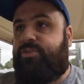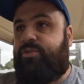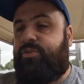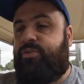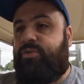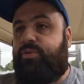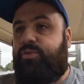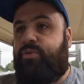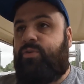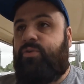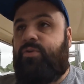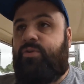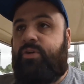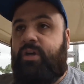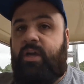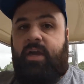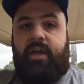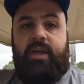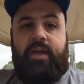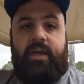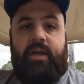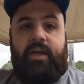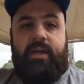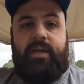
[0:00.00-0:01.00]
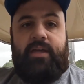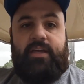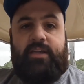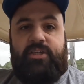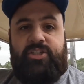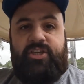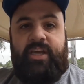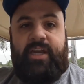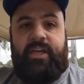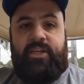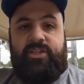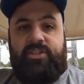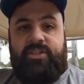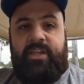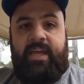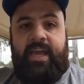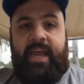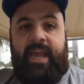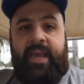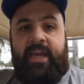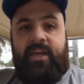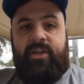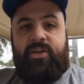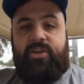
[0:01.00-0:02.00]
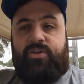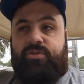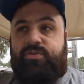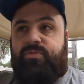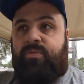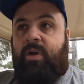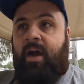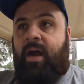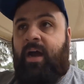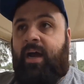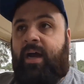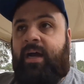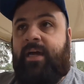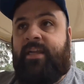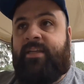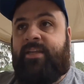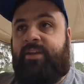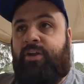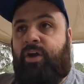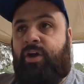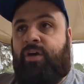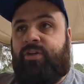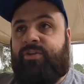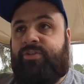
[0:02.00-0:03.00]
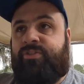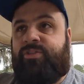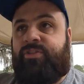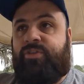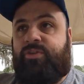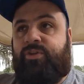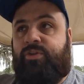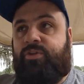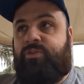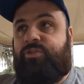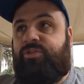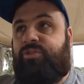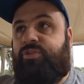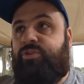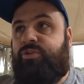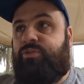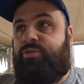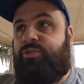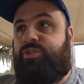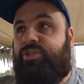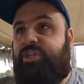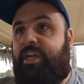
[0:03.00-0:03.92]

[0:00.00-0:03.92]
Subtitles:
to change the anode rod and also to